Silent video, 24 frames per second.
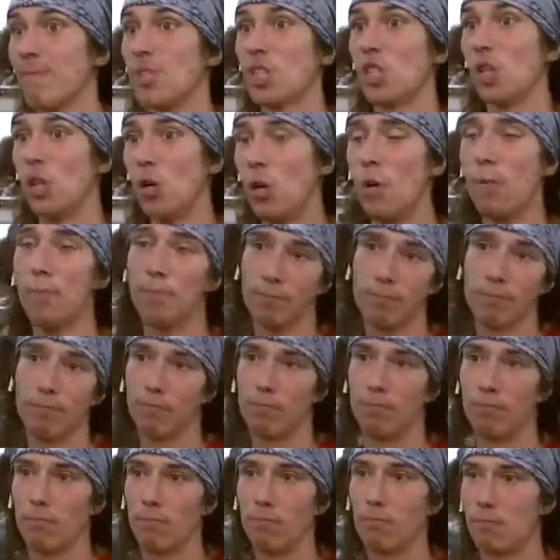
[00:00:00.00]
So
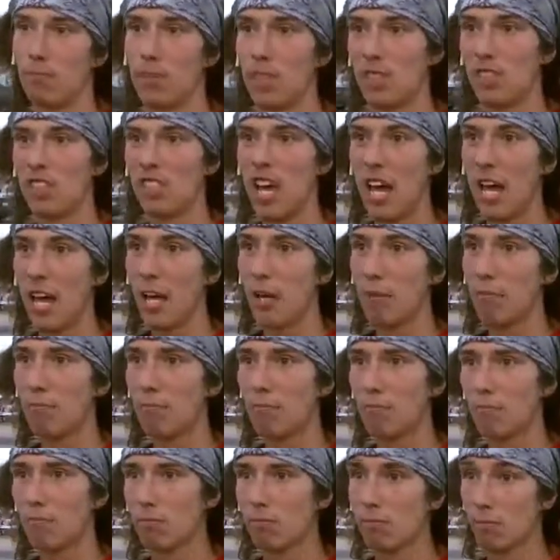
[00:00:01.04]
he's dead.
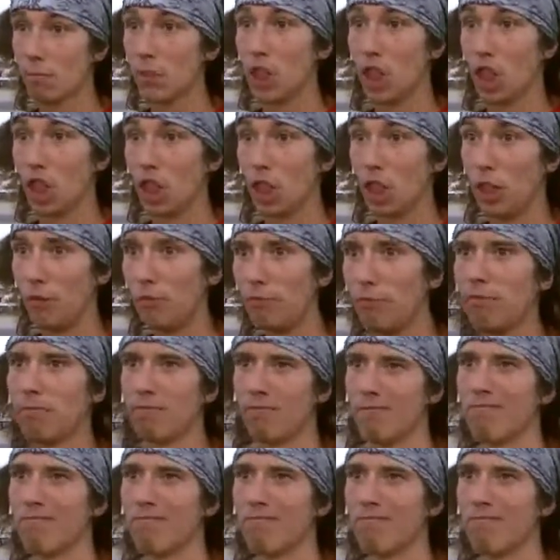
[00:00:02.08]
Good.